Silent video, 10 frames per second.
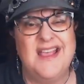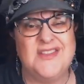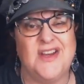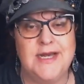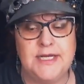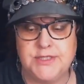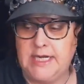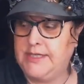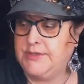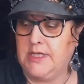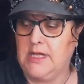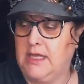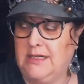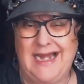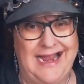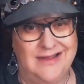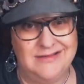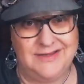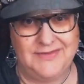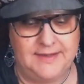So I didn't change the color
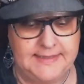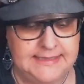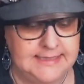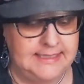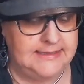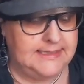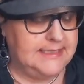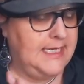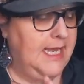out, if that makes sense.